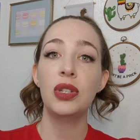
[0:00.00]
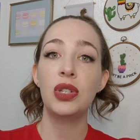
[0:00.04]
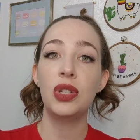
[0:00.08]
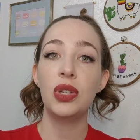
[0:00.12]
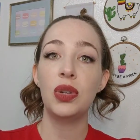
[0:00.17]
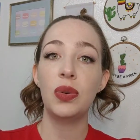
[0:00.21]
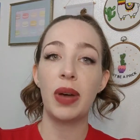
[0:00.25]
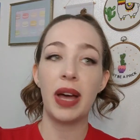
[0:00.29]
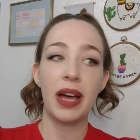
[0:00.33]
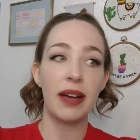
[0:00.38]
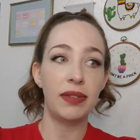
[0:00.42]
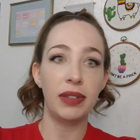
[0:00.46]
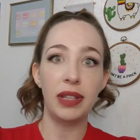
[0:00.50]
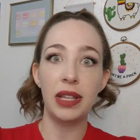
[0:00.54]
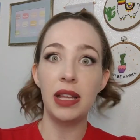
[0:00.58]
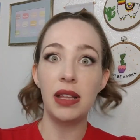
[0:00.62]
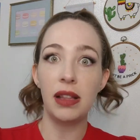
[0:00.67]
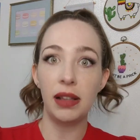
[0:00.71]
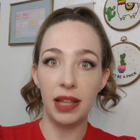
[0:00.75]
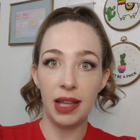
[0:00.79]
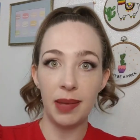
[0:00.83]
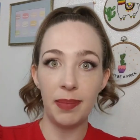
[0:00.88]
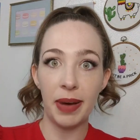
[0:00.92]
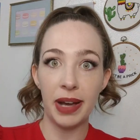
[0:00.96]
to have
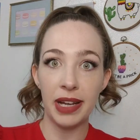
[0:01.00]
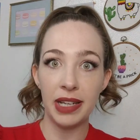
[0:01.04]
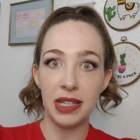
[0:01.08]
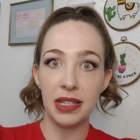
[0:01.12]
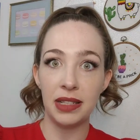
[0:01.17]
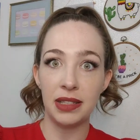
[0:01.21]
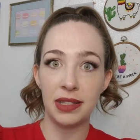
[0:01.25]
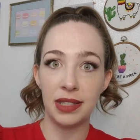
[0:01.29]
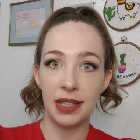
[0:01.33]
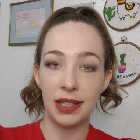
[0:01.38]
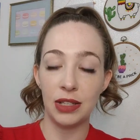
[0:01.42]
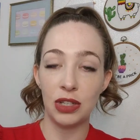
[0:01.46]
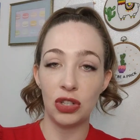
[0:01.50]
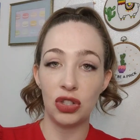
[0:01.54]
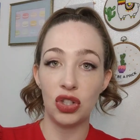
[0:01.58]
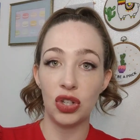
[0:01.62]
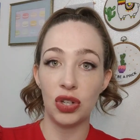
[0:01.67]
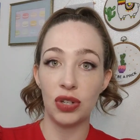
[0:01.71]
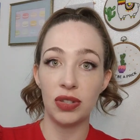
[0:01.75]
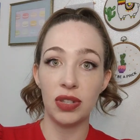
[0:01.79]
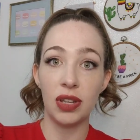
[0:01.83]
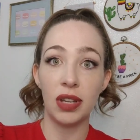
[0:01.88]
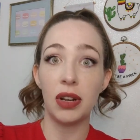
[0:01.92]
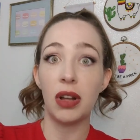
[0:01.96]
legally binding
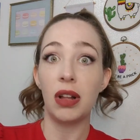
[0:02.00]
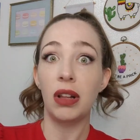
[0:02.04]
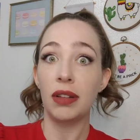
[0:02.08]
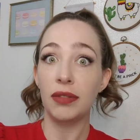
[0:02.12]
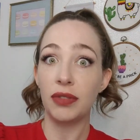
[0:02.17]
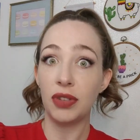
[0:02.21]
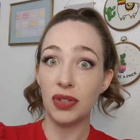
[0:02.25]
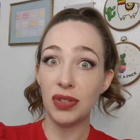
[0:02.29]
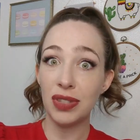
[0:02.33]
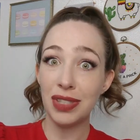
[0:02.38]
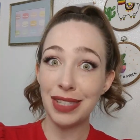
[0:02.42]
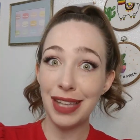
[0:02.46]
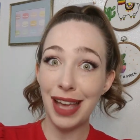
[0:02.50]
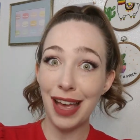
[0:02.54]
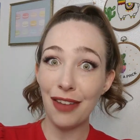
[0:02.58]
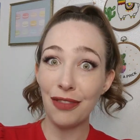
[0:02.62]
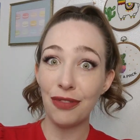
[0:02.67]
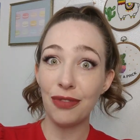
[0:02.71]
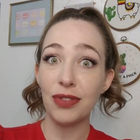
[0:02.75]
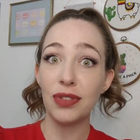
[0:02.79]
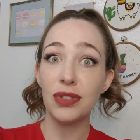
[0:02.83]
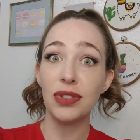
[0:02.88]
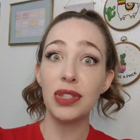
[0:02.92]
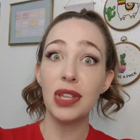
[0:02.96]
signatures on all of your
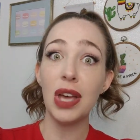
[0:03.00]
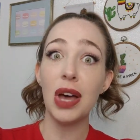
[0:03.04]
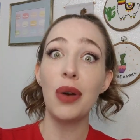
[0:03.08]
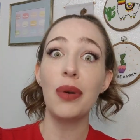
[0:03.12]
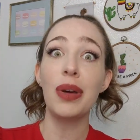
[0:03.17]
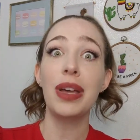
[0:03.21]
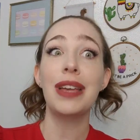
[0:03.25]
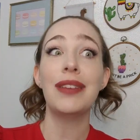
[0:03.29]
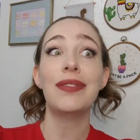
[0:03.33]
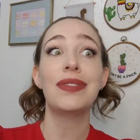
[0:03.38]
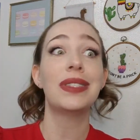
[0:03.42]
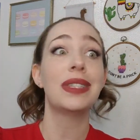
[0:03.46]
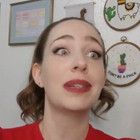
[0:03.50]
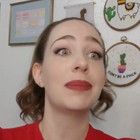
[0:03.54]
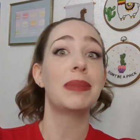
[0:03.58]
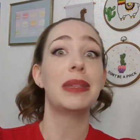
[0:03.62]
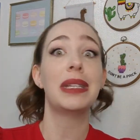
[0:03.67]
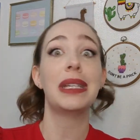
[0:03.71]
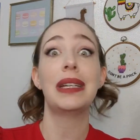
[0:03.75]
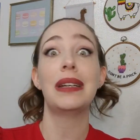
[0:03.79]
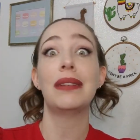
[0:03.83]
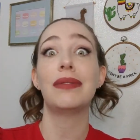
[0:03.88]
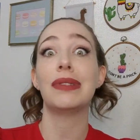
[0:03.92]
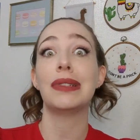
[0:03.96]
stuff. So if
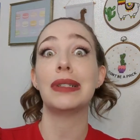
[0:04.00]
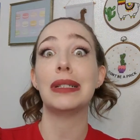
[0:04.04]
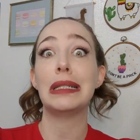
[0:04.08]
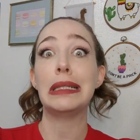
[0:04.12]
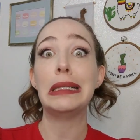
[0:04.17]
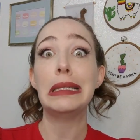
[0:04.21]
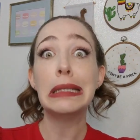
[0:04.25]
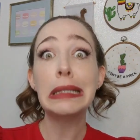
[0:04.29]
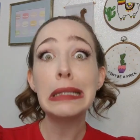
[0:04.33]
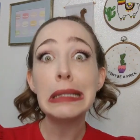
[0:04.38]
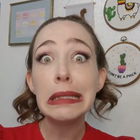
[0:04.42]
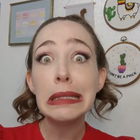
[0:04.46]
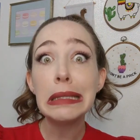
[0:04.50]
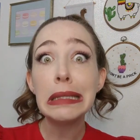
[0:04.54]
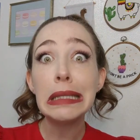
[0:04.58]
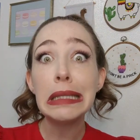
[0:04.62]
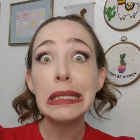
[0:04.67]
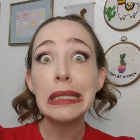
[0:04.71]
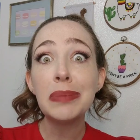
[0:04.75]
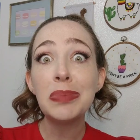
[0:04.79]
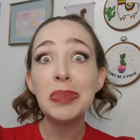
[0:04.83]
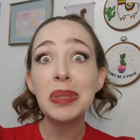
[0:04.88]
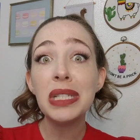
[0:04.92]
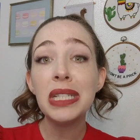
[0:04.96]
something ever does
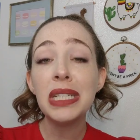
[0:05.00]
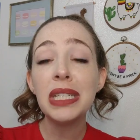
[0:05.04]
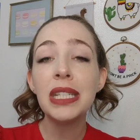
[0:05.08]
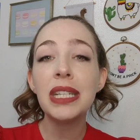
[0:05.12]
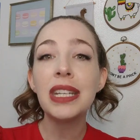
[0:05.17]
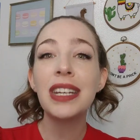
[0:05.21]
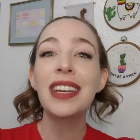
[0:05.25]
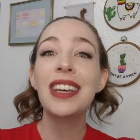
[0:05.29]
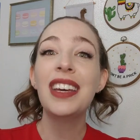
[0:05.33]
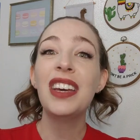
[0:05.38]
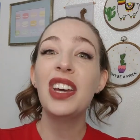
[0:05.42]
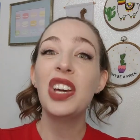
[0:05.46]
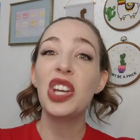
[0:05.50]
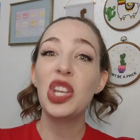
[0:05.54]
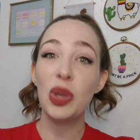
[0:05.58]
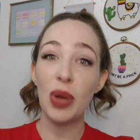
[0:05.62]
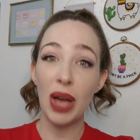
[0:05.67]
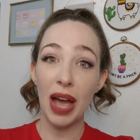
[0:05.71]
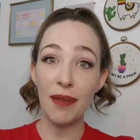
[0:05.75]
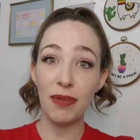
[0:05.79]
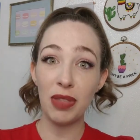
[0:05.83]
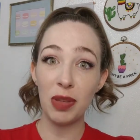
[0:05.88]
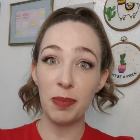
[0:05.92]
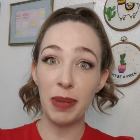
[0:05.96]
happen,
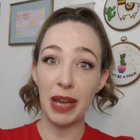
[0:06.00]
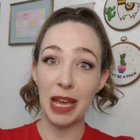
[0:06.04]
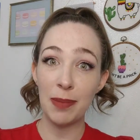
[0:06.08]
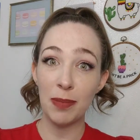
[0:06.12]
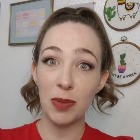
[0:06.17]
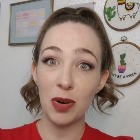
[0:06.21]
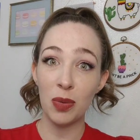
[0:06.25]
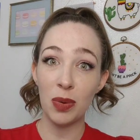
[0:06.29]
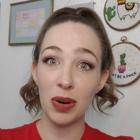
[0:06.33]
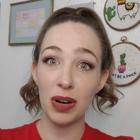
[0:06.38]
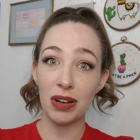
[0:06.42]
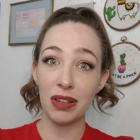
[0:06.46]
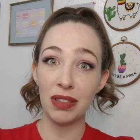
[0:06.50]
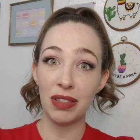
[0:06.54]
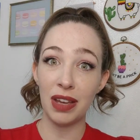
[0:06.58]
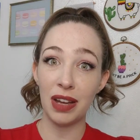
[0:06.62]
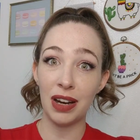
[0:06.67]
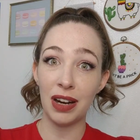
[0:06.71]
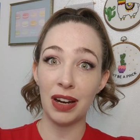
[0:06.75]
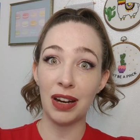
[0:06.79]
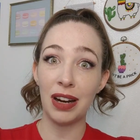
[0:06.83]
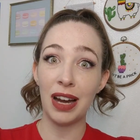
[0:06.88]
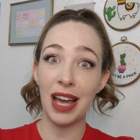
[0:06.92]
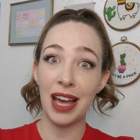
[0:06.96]
you have the paperwork
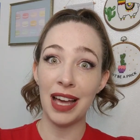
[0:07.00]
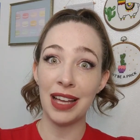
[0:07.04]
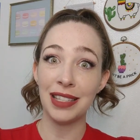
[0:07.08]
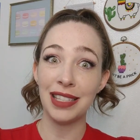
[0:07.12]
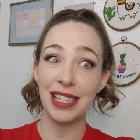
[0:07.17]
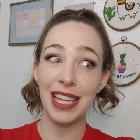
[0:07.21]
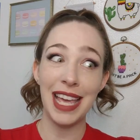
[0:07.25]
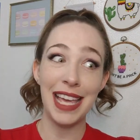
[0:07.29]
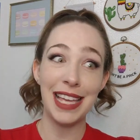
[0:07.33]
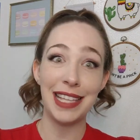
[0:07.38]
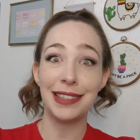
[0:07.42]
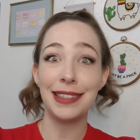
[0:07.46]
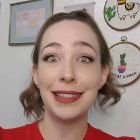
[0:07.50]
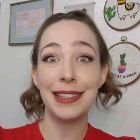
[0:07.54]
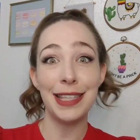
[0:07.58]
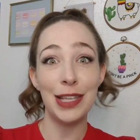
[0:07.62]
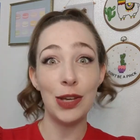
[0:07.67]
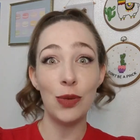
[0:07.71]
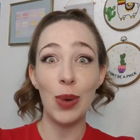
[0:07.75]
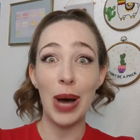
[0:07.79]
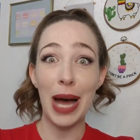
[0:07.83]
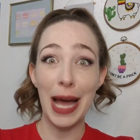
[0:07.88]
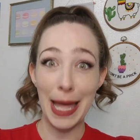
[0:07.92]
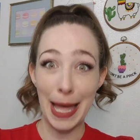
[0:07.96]
there as a
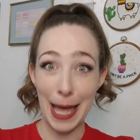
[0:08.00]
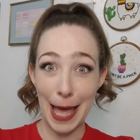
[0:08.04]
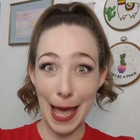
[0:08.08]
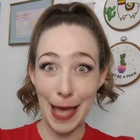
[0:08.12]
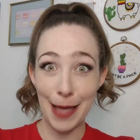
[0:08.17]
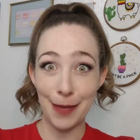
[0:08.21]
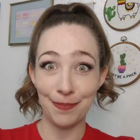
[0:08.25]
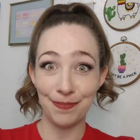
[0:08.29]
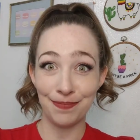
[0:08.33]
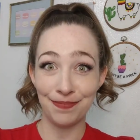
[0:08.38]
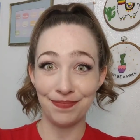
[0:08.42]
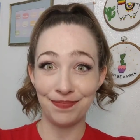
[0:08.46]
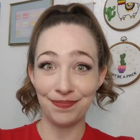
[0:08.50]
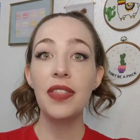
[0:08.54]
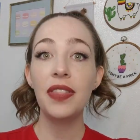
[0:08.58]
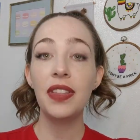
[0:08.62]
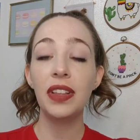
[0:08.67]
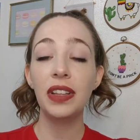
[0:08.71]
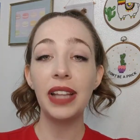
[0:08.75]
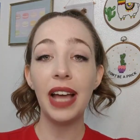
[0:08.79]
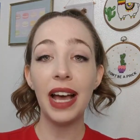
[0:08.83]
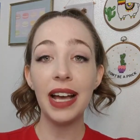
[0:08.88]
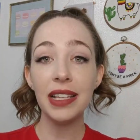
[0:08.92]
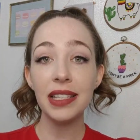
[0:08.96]
CYA.
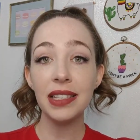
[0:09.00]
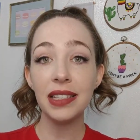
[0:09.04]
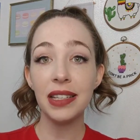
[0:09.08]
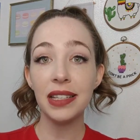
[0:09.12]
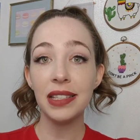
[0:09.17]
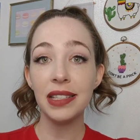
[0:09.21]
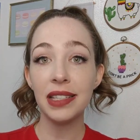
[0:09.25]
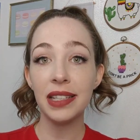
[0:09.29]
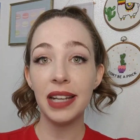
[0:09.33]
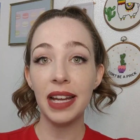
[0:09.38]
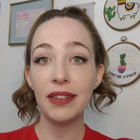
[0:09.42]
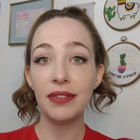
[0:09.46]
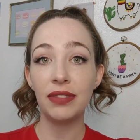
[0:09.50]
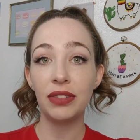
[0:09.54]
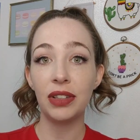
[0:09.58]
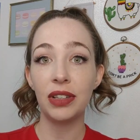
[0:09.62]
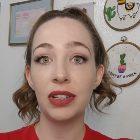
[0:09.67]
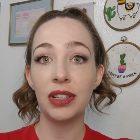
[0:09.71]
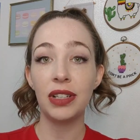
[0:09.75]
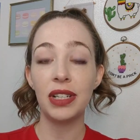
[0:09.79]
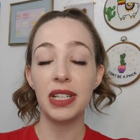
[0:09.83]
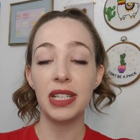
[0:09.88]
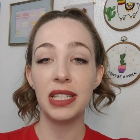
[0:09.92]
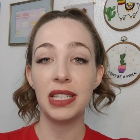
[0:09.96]
The last lesson I've
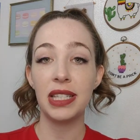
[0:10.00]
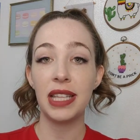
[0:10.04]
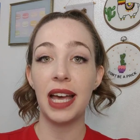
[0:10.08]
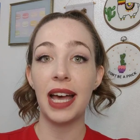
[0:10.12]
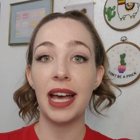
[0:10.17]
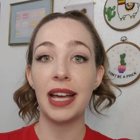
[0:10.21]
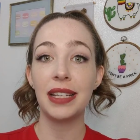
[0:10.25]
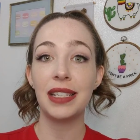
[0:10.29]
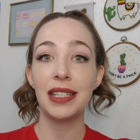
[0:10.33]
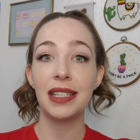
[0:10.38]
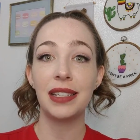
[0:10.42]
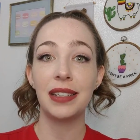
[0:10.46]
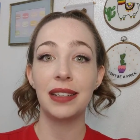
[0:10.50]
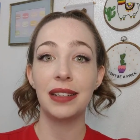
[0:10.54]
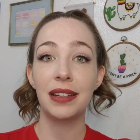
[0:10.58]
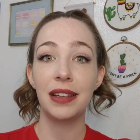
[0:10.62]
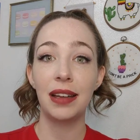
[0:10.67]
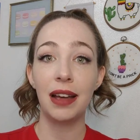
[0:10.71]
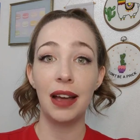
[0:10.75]
learned is that